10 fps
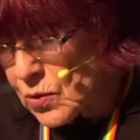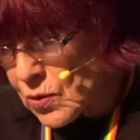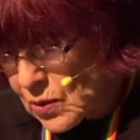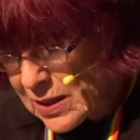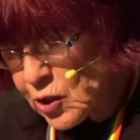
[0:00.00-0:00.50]

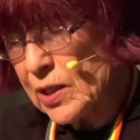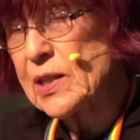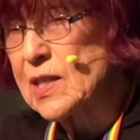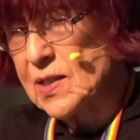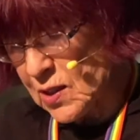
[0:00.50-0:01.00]
Let's look at
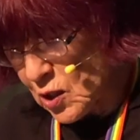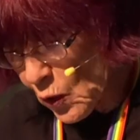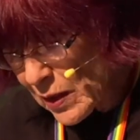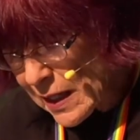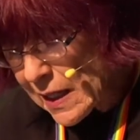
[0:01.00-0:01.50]
this. So
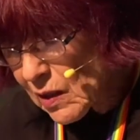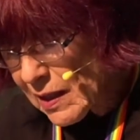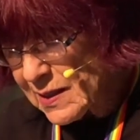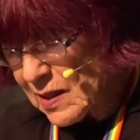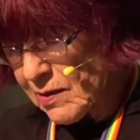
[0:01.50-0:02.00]
Eli's
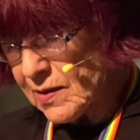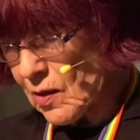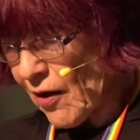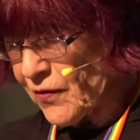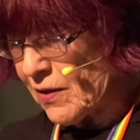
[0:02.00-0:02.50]
sons,
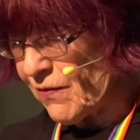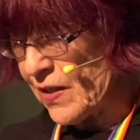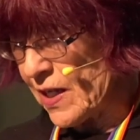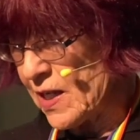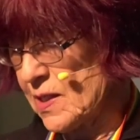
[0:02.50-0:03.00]
Hophni and
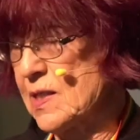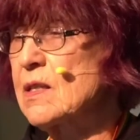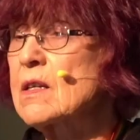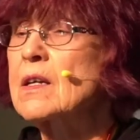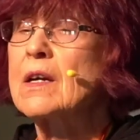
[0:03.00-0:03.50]
Phinehas,
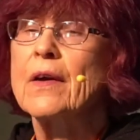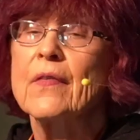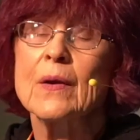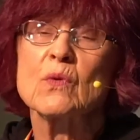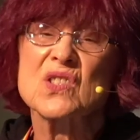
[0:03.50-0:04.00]
they
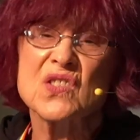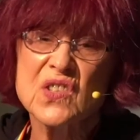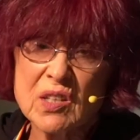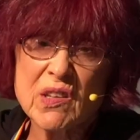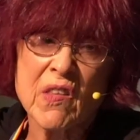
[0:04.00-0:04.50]
were
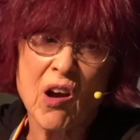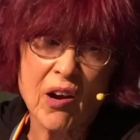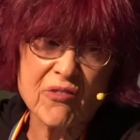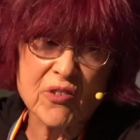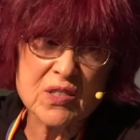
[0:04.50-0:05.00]
stealing the
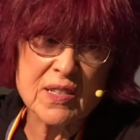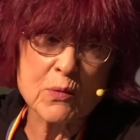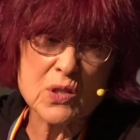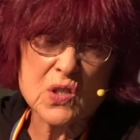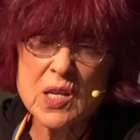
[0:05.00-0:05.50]
offerings and they were
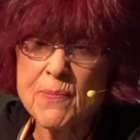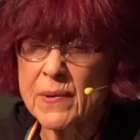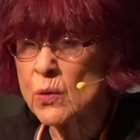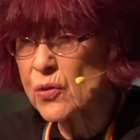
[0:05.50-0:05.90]
sleeping with the